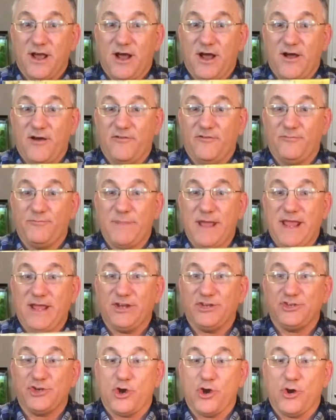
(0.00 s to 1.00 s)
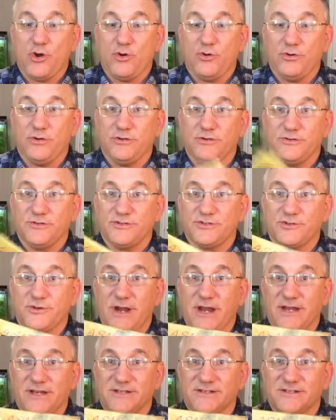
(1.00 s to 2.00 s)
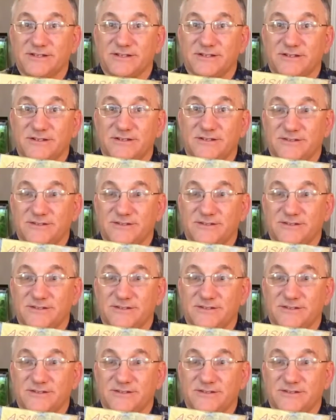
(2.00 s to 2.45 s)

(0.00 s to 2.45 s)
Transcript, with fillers: of banjo strings.